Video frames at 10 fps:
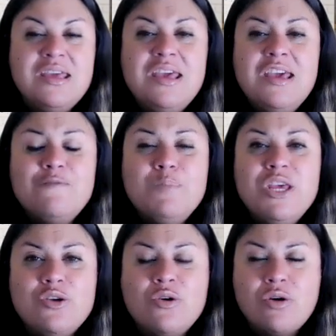Give
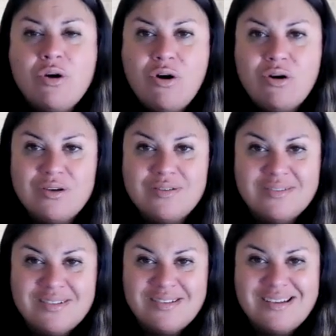me your heart.
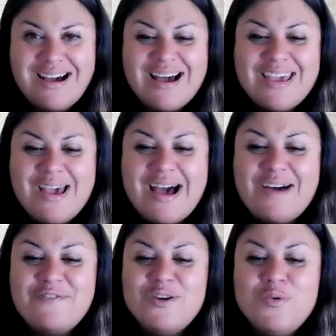I
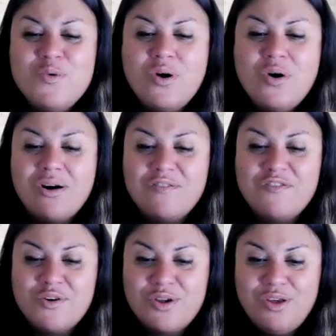have a new heart
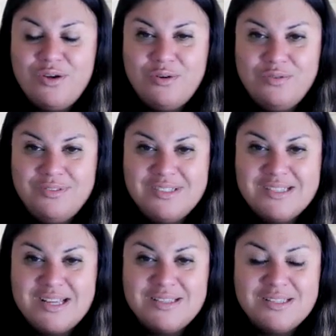for you,
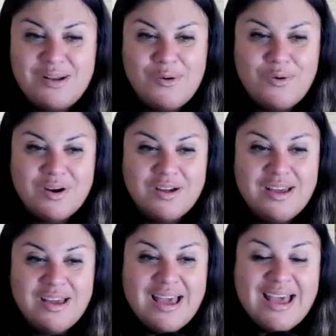says the Lord.
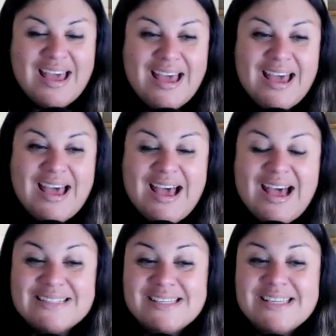
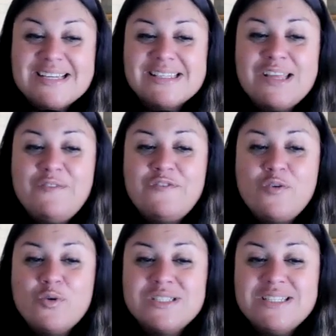Acts
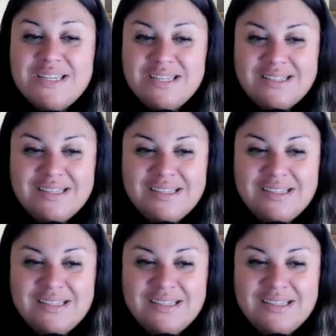16:14.